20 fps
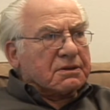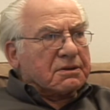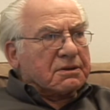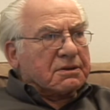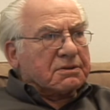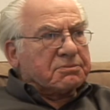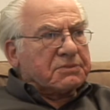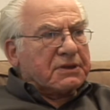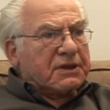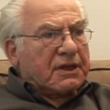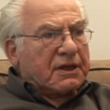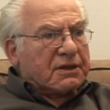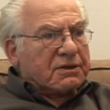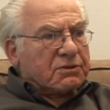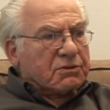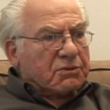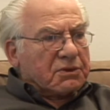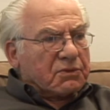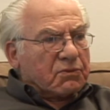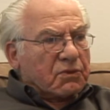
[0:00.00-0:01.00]
I began
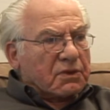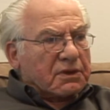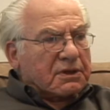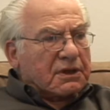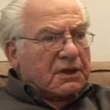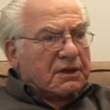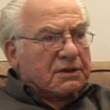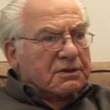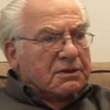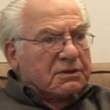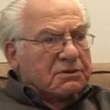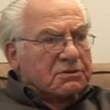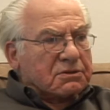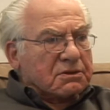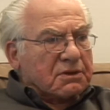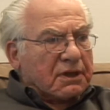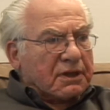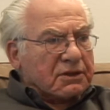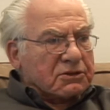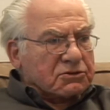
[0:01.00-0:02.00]
doing work on
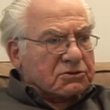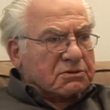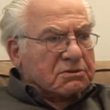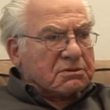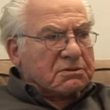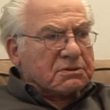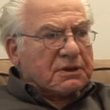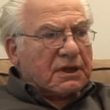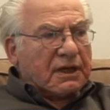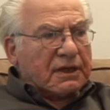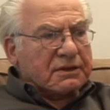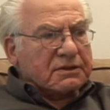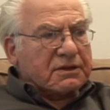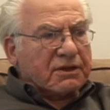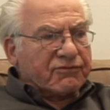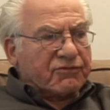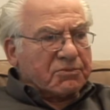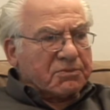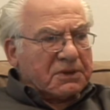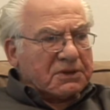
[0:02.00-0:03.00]
international
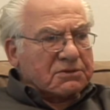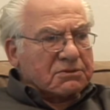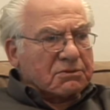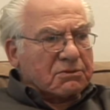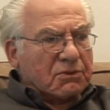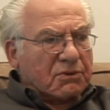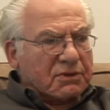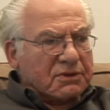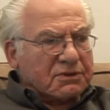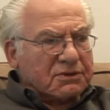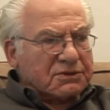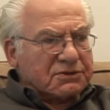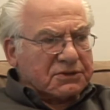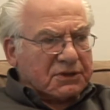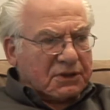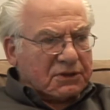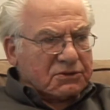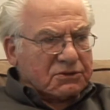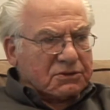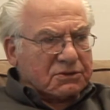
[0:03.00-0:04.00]
non-governmental
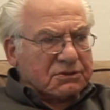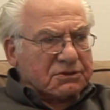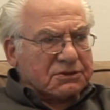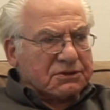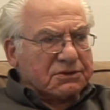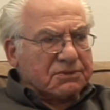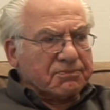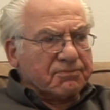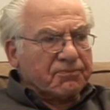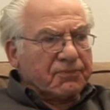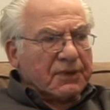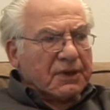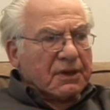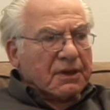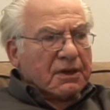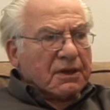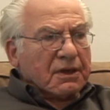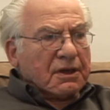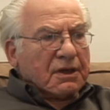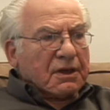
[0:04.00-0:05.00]
organizations.
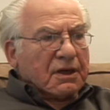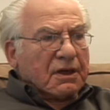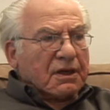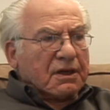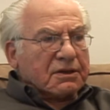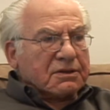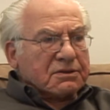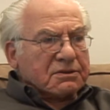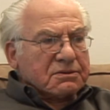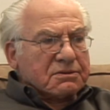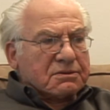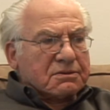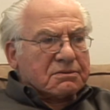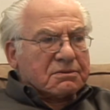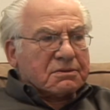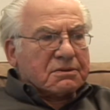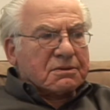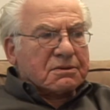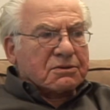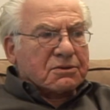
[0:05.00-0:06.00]
I
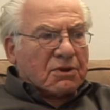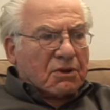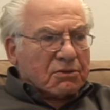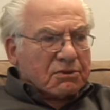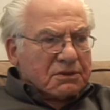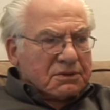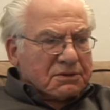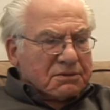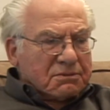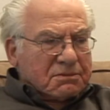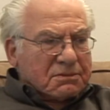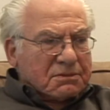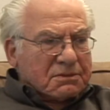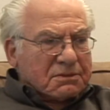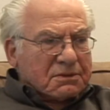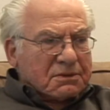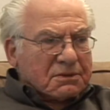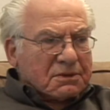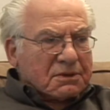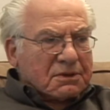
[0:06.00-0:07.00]
coded
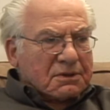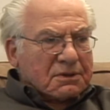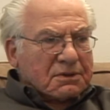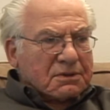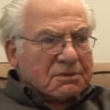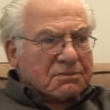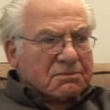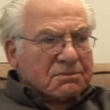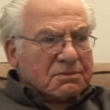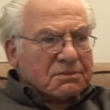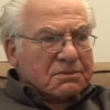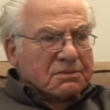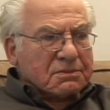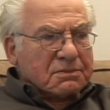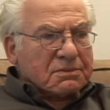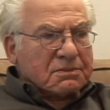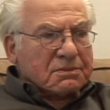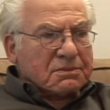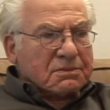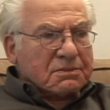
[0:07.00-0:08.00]
um,